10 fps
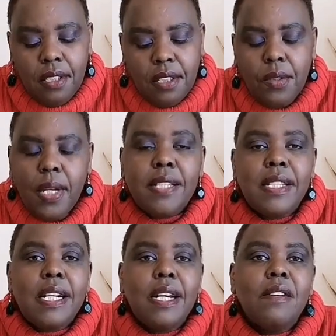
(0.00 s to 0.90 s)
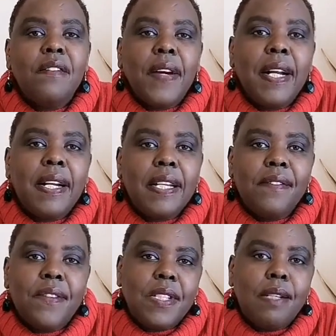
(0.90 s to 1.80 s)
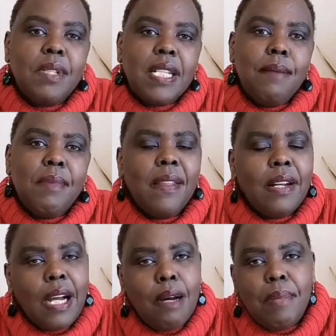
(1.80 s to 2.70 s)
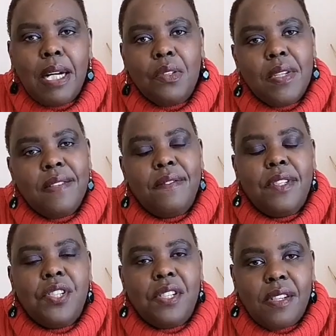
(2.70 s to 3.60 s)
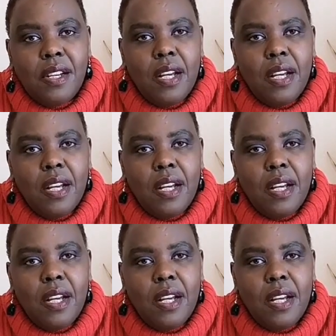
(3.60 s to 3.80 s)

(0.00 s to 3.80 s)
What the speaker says: You can take a novel and read for some time and then come back to your revision.